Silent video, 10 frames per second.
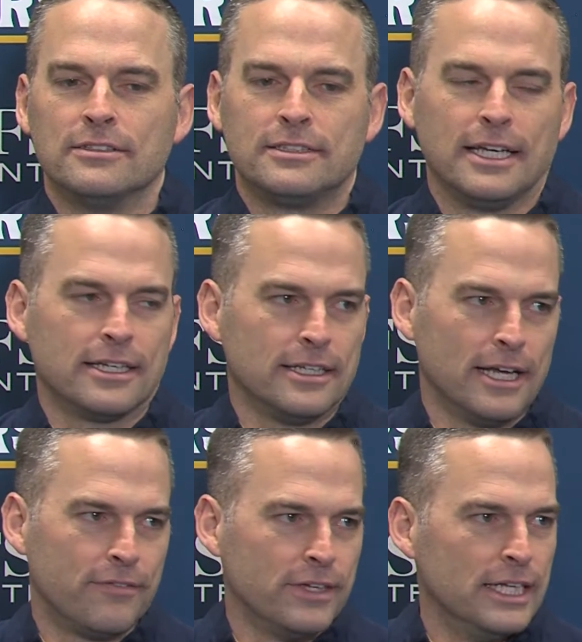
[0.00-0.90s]
Take a
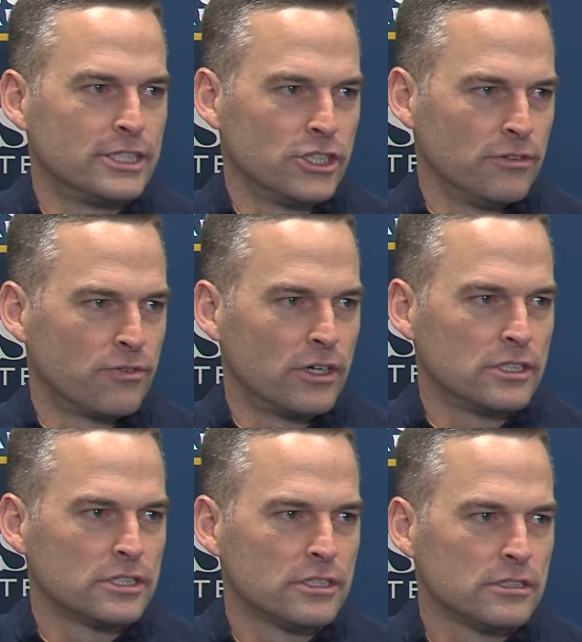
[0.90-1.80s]
definition
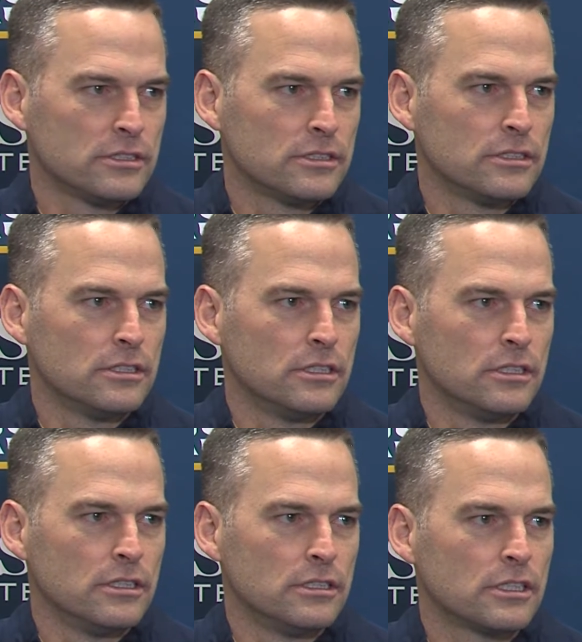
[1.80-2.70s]
first. You need
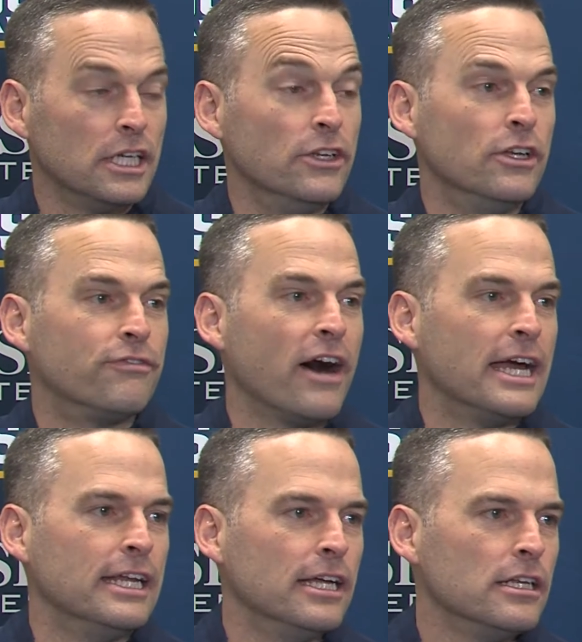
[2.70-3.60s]
to define it.